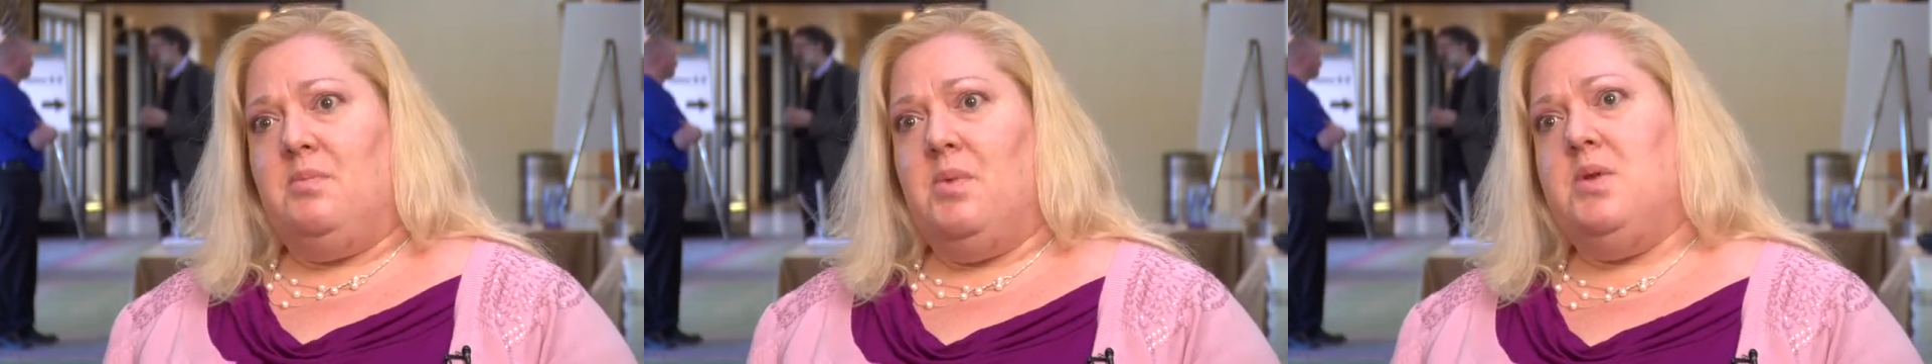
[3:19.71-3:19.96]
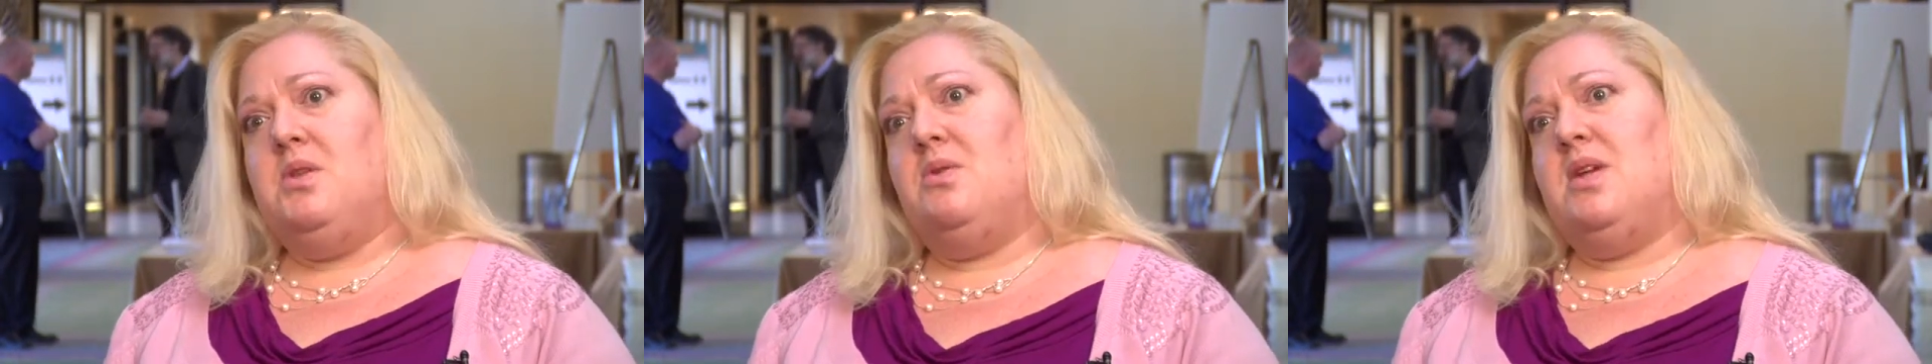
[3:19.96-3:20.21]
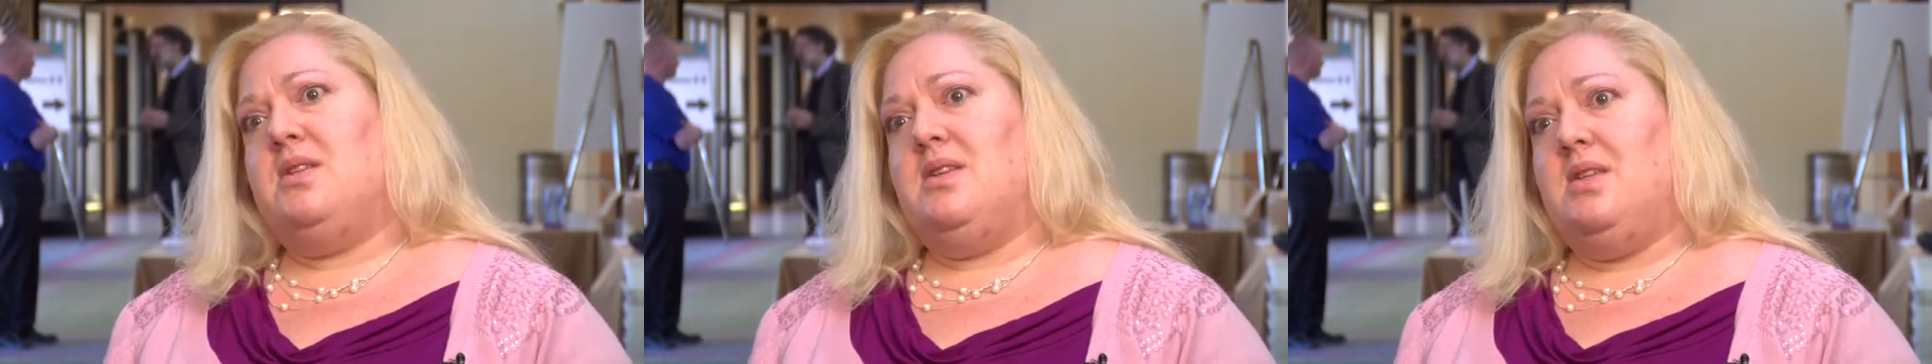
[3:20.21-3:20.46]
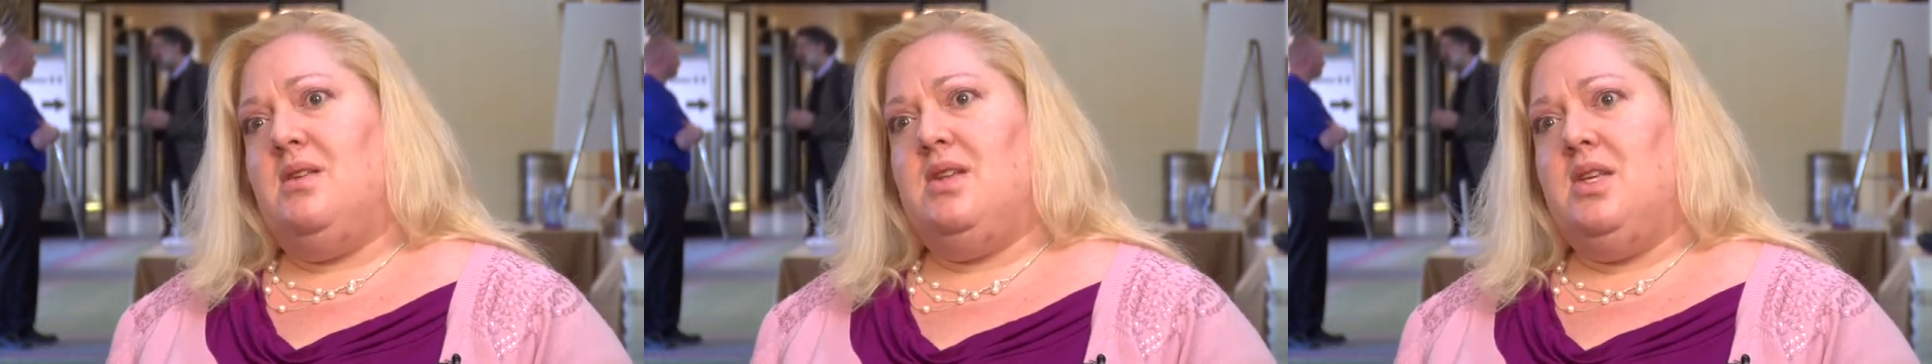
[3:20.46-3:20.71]
but we don't
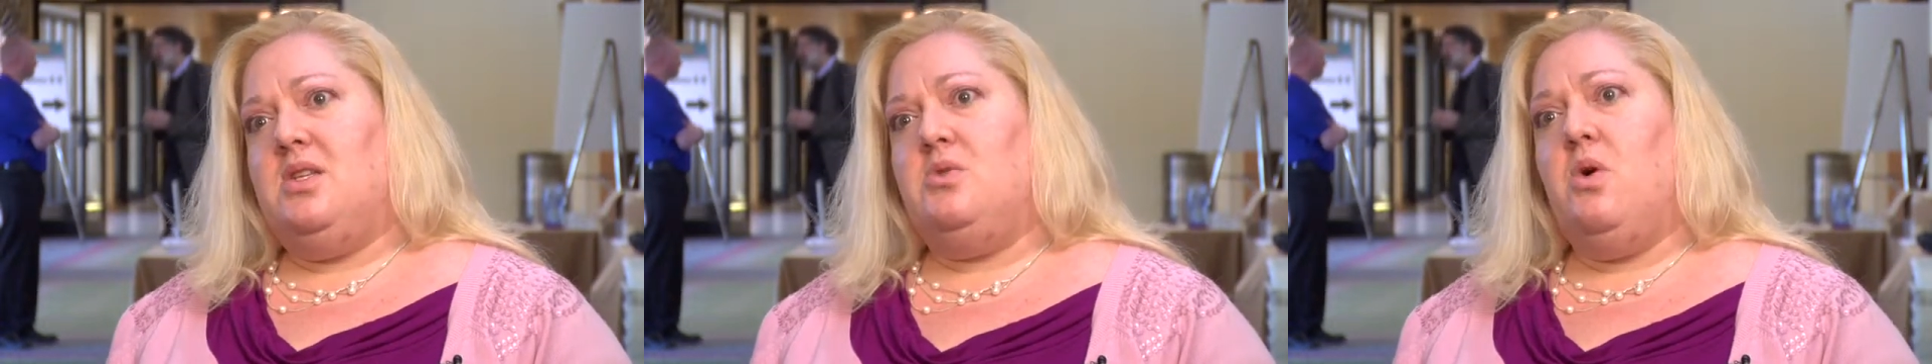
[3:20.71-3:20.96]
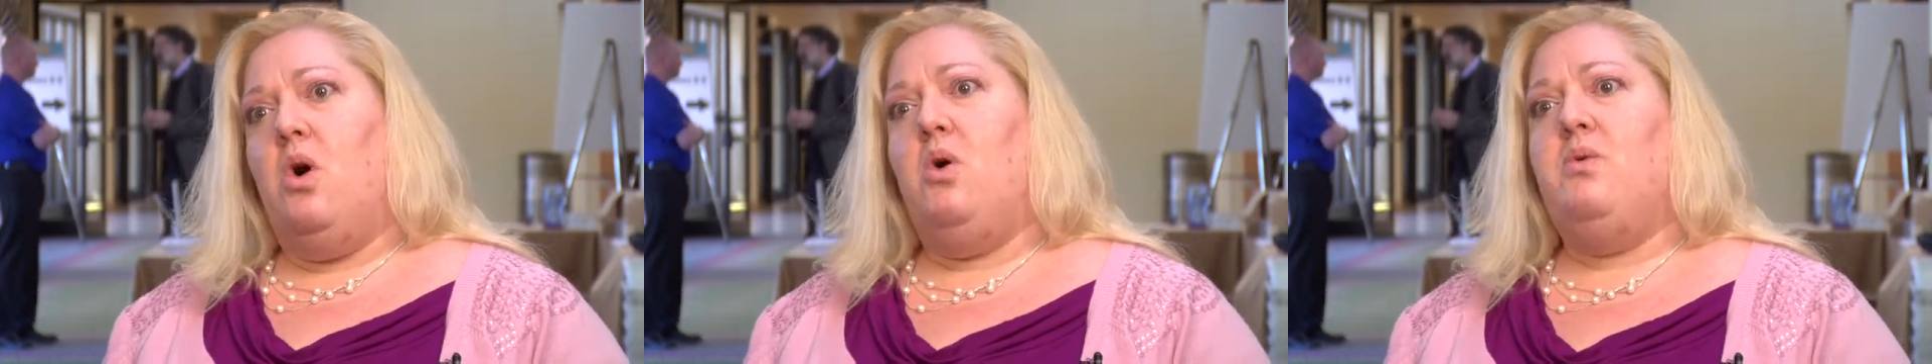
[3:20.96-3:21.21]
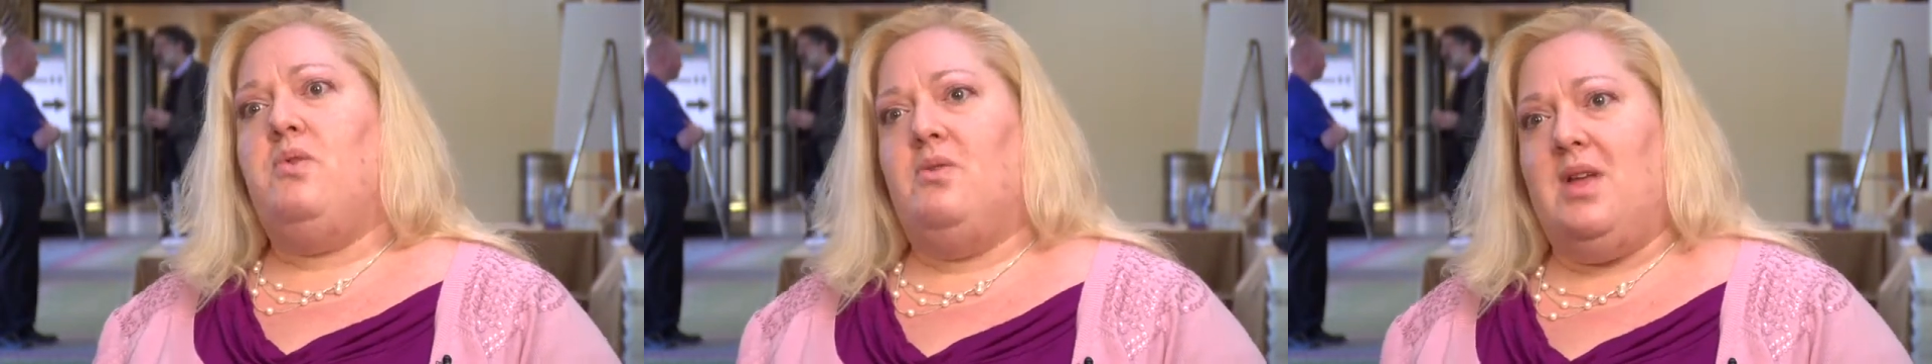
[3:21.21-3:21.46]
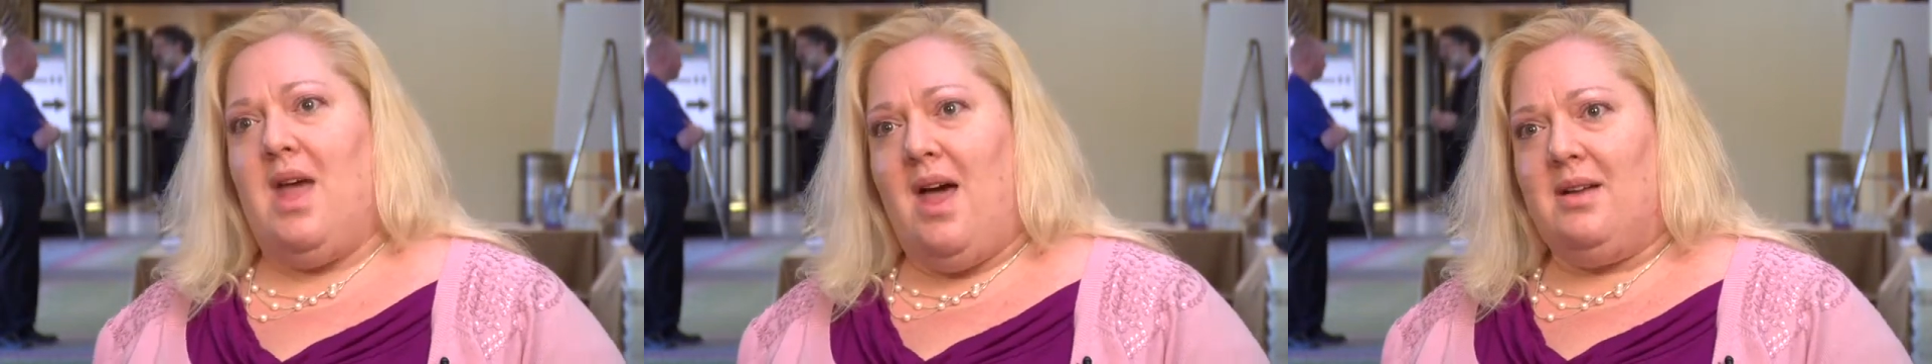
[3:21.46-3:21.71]
necessarily need to
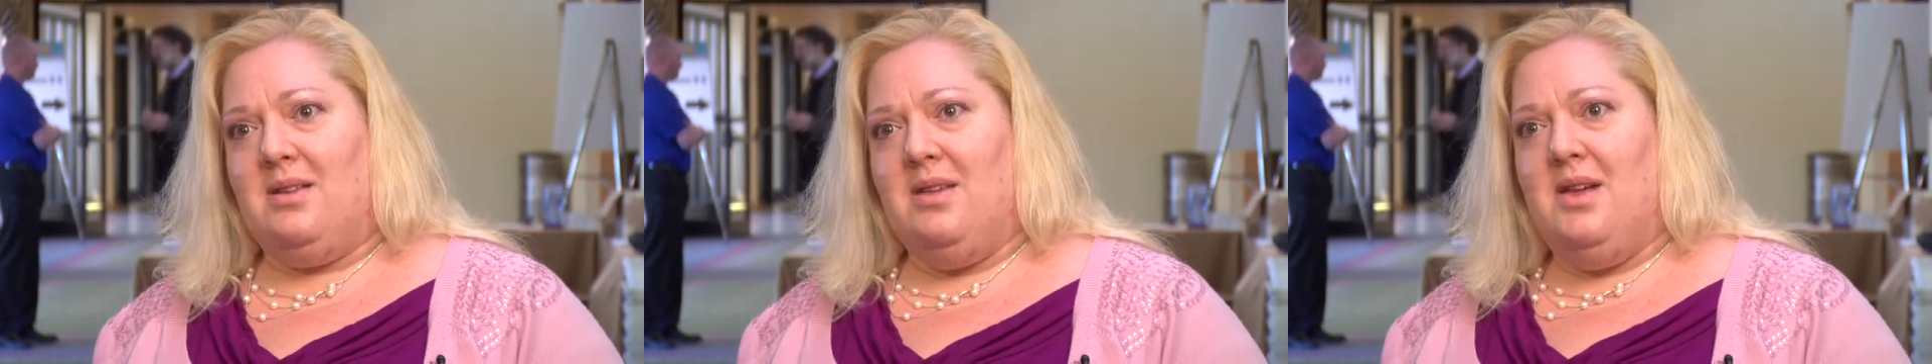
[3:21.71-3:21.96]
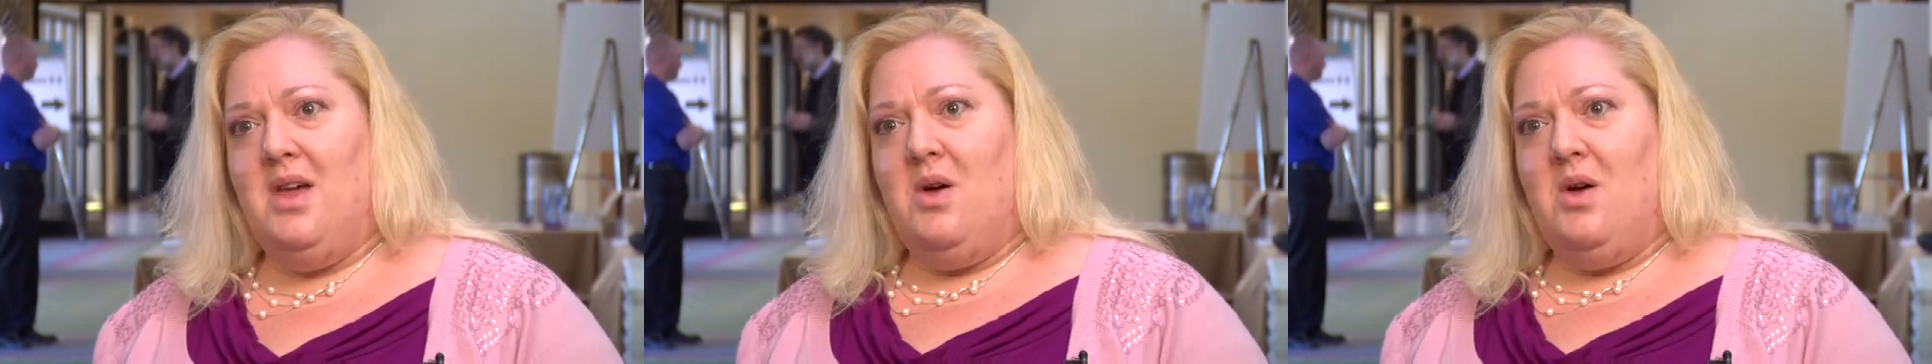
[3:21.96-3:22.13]
overreact.